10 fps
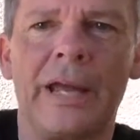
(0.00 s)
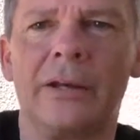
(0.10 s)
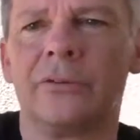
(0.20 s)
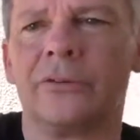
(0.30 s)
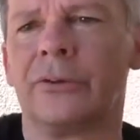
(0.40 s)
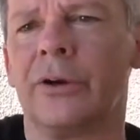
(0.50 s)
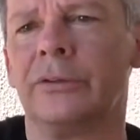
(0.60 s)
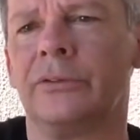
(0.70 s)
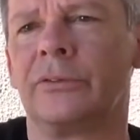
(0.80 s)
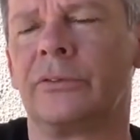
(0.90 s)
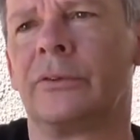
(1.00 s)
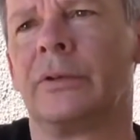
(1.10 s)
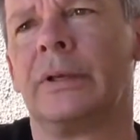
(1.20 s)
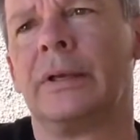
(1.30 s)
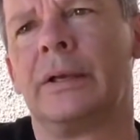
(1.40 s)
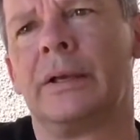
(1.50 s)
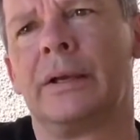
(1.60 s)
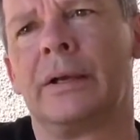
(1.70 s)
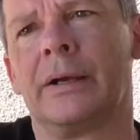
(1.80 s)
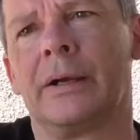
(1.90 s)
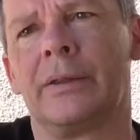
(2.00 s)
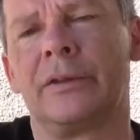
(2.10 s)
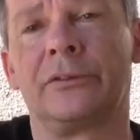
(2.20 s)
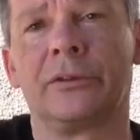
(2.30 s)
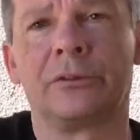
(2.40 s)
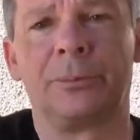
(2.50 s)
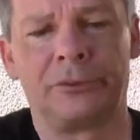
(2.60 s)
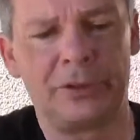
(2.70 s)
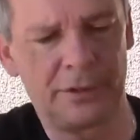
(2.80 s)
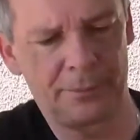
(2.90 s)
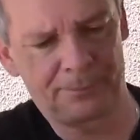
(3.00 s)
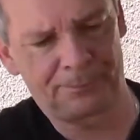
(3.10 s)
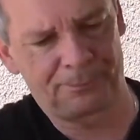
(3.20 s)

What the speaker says: can designs. That's 6%.